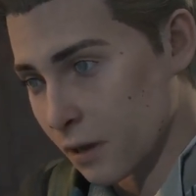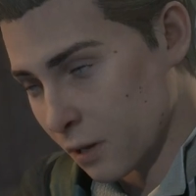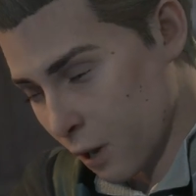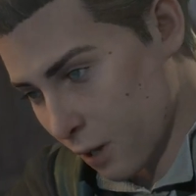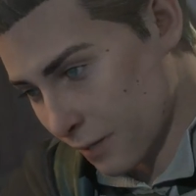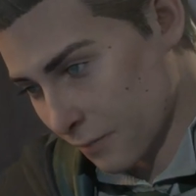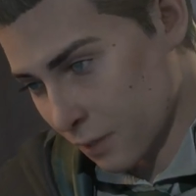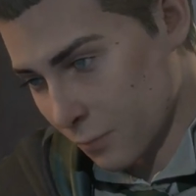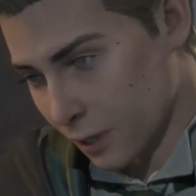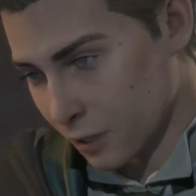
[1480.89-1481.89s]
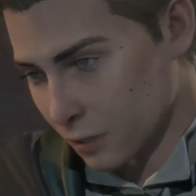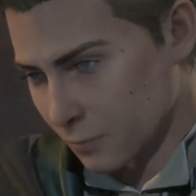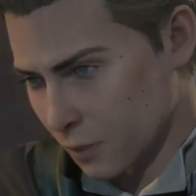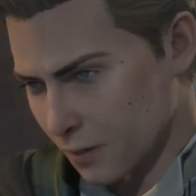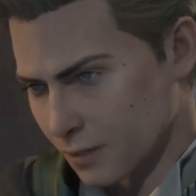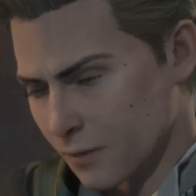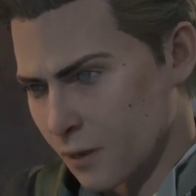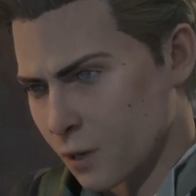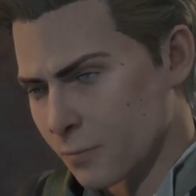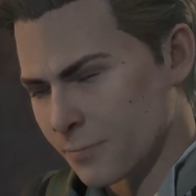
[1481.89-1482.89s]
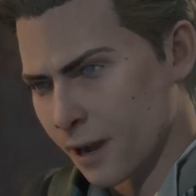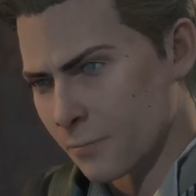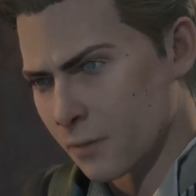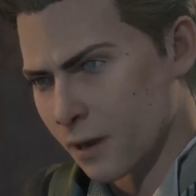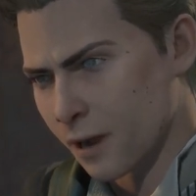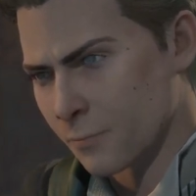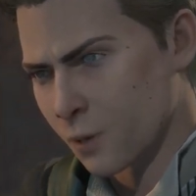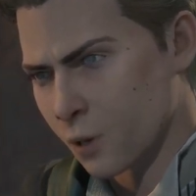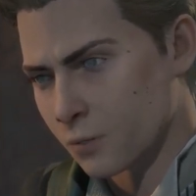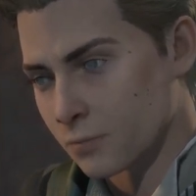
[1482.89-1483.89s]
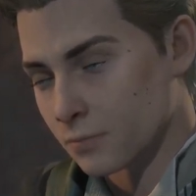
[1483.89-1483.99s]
Not even your precious Professor Fig will be able to help you.